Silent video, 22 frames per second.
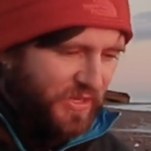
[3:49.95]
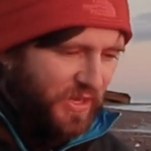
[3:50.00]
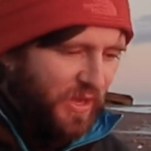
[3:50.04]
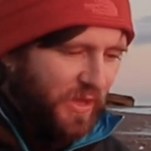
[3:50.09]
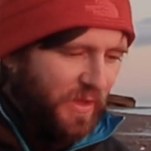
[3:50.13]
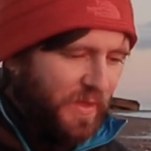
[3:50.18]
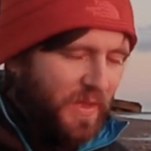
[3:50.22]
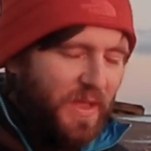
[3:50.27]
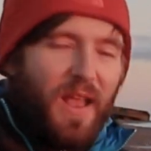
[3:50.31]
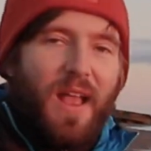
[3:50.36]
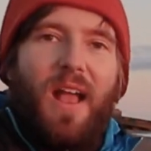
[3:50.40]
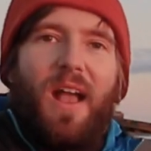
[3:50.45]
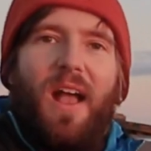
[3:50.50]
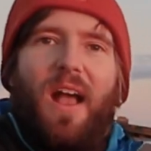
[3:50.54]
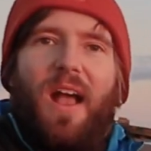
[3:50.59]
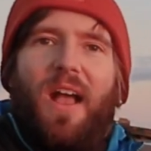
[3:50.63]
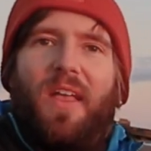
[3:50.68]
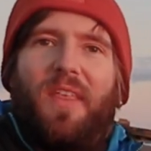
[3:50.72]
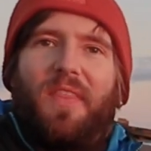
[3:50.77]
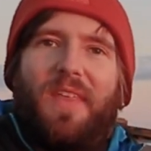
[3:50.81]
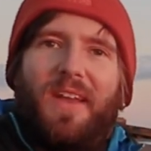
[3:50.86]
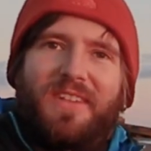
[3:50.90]
So
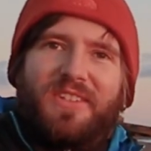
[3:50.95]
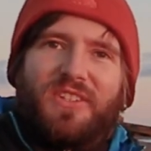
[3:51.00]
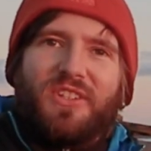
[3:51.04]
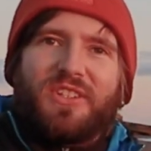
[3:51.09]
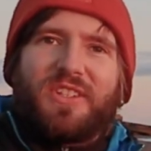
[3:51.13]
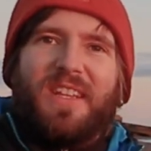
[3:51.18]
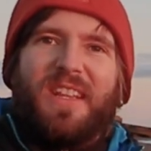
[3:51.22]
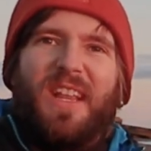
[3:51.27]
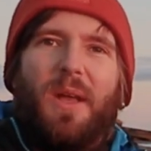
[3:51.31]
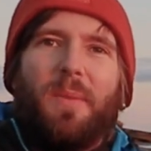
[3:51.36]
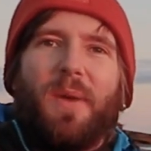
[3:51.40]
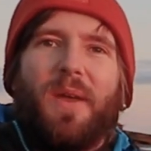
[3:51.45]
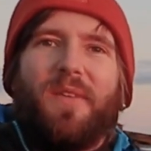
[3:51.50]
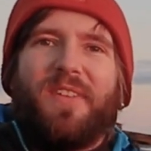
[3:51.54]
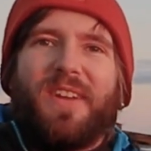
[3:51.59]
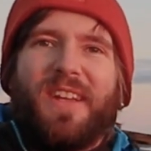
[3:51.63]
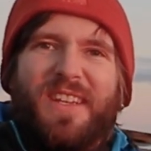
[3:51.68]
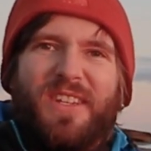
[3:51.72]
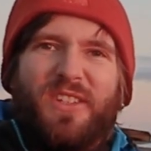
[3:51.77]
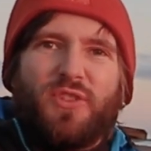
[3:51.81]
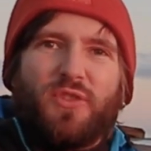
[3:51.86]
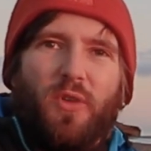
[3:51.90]
that's just a little bit of
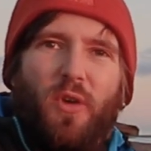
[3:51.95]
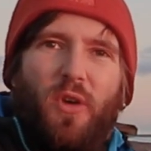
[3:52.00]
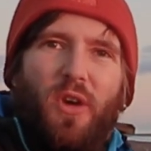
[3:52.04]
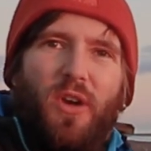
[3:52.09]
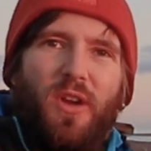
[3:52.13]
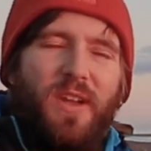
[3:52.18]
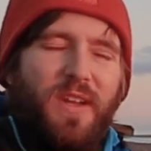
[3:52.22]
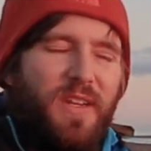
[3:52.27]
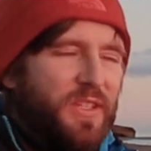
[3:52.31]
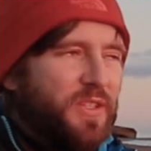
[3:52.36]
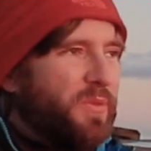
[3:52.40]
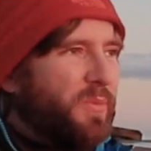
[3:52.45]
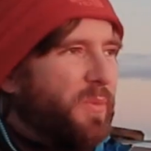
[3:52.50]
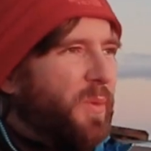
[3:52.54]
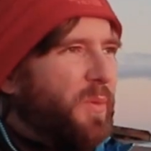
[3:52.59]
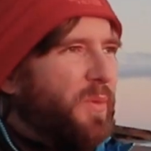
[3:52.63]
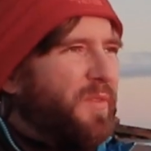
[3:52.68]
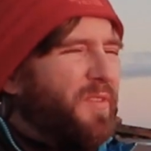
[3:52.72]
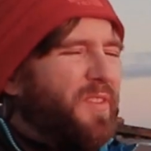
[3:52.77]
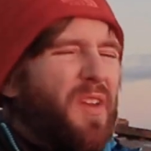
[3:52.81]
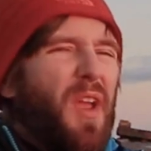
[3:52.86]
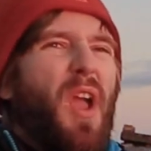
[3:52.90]
an intro
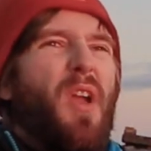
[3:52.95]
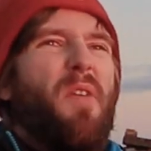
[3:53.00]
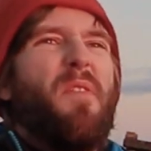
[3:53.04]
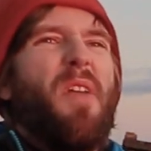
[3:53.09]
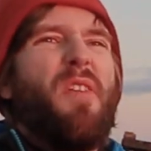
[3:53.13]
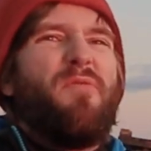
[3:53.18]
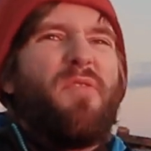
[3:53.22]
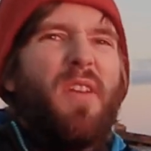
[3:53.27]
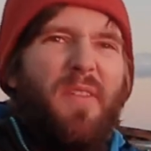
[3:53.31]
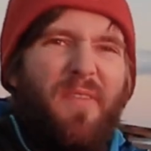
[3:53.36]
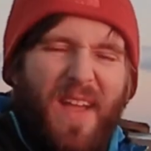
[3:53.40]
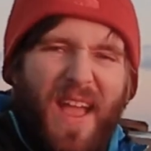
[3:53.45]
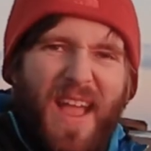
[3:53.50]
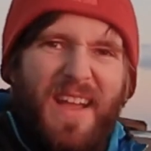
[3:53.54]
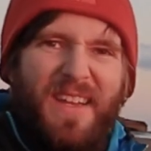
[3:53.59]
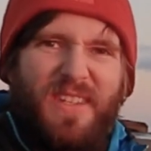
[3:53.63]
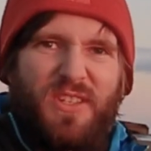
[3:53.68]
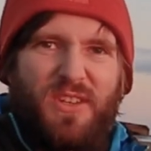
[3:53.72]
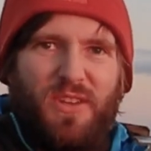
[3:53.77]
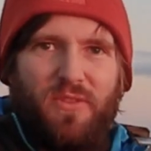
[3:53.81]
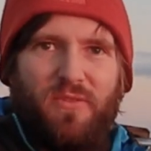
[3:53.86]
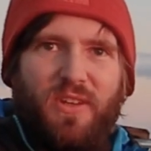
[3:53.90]
into a
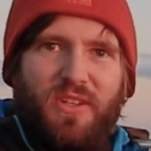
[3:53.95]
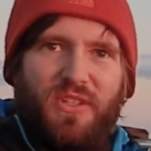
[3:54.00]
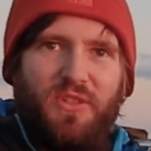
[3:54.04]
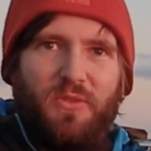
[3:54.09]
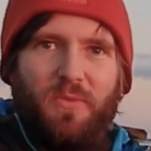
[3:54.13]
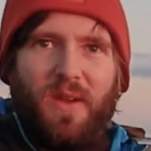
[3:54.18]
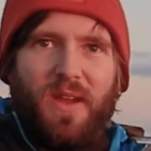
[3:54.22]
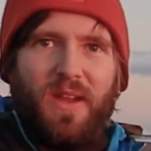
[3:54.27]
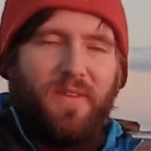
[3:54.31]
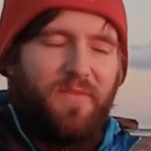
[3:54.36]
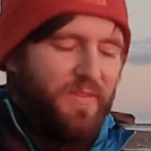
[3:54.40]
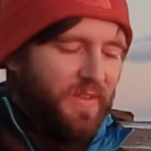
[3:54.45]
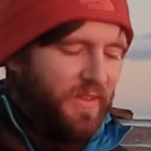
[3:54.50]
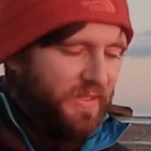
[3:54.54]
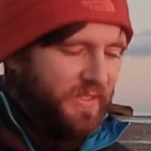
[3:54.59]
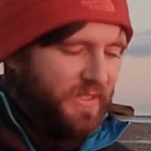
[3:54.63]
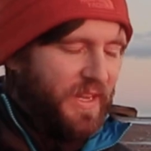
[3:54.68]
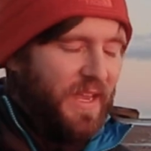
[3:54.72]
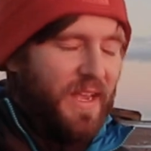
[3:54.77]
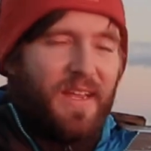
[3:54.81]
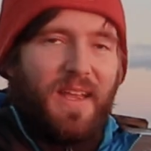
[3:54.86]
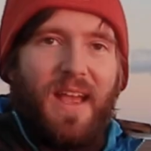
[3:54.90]
reverse graduated
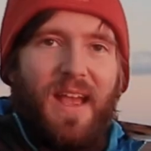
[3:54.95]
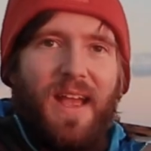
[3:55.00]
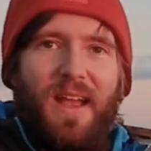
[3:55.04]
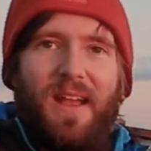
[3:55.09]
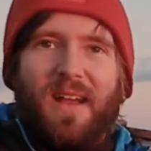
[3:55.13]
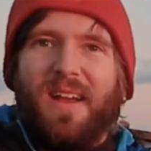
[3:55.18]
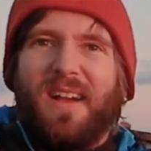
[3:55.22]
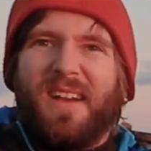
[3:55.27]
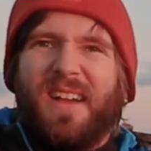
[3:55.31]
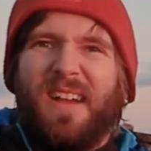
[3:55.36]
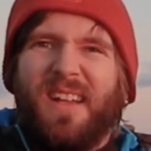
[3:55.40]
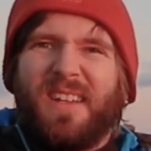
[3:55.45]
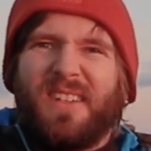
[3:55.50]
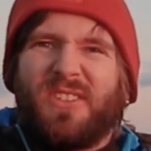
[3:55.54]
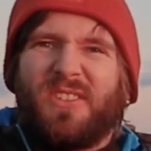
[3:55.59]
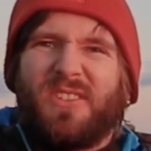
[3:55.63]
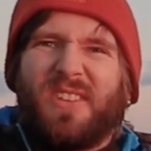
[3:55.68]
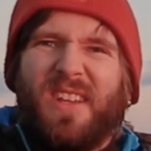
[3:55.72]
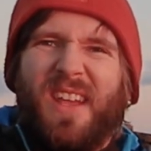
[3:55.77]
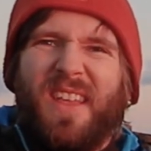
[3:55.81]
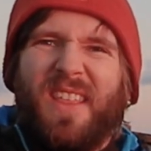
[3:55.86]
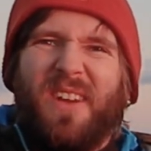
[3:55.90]
filter. I can't
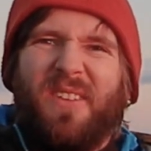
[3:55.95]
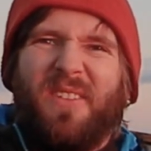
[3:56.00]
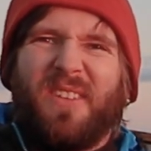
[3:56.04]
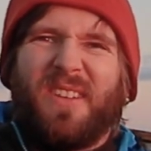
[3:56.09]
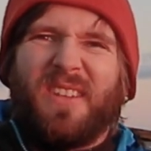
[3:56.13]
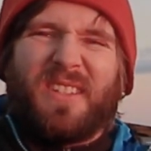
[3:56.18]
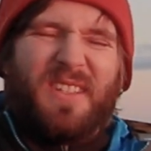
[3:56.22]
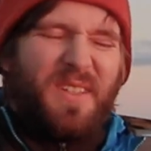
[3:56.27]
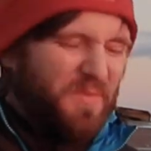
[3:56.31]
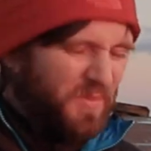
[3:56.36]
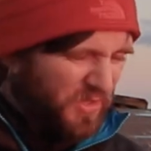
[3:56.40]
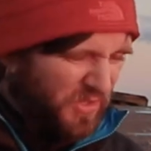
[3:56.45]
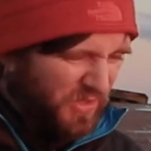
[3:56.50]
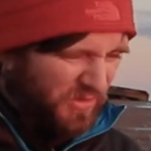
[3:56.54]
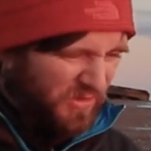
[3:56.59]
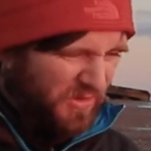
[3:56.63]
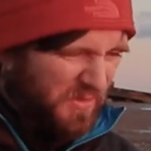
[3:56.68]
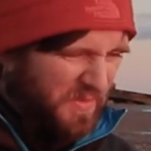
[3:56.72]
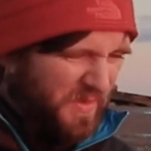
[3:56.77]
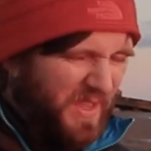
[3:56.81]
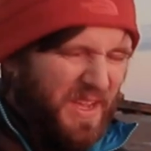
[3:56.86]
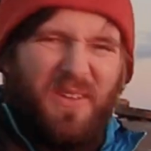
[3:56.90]
say that one, I seem to
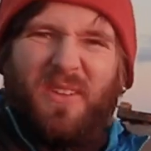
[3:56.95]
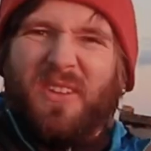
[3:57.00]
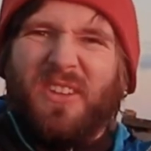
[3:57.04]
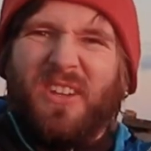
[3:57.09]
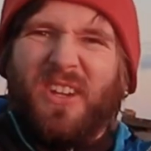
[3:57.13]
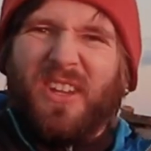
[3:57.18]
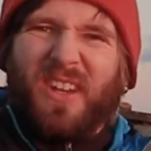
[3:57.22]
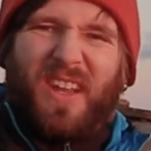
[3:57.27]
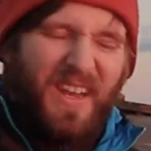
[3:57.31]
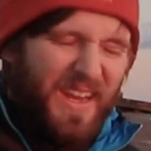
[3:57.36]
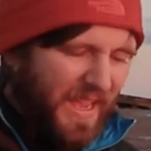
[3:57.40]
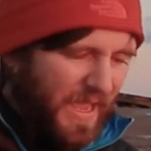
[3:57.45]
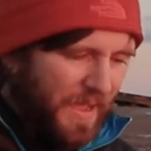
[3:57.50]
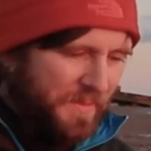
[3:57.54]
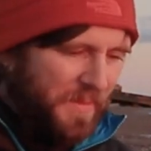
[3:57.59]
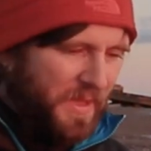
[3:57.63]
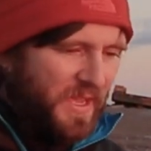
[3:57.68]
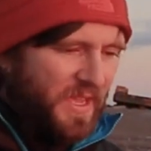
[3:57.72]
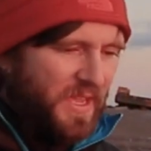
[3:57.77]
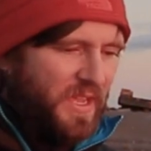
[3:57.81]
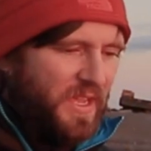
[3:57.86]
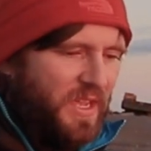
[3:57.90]
struggle with that one, don't I?
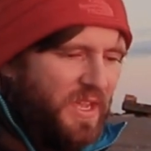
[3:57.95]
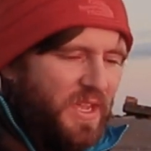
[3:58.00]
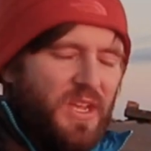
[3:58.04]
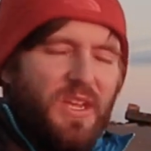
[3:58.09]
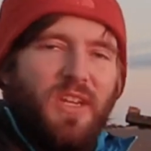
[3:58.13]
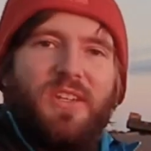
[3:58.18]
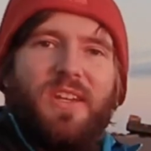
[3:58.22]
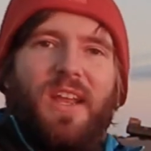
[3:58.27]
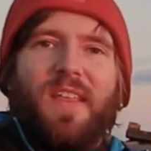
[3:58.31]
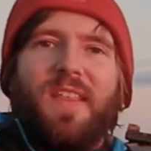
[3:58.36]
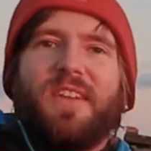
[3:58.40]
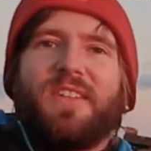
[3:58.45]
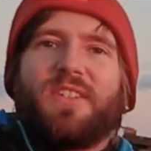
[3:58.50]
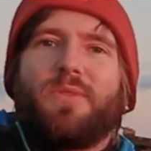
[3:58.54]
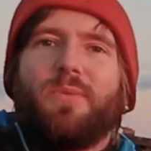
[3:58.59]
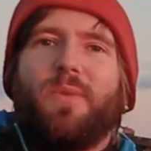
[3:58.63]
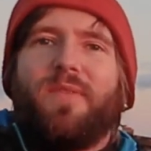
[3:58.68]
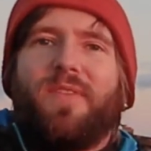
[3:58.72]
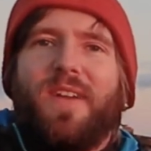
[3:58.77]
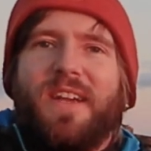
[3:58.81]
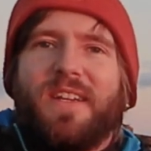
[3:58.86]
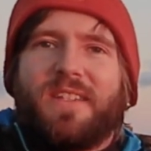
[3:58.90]
Yeah, that's the
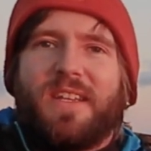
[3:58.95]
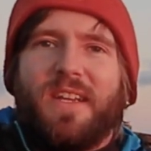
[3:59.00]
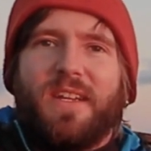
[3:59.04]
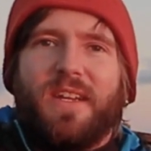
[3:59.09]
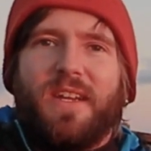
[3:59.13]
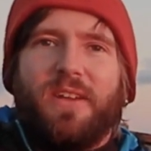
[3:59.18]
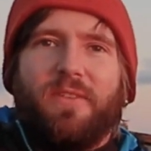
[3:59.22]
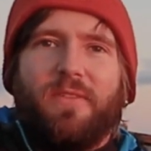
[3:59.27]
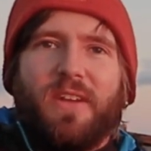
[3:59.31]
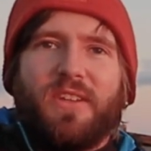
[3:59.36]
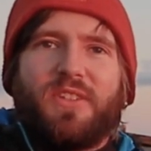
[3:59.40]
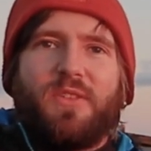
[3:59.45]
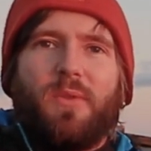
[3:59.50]
reversed ND grad.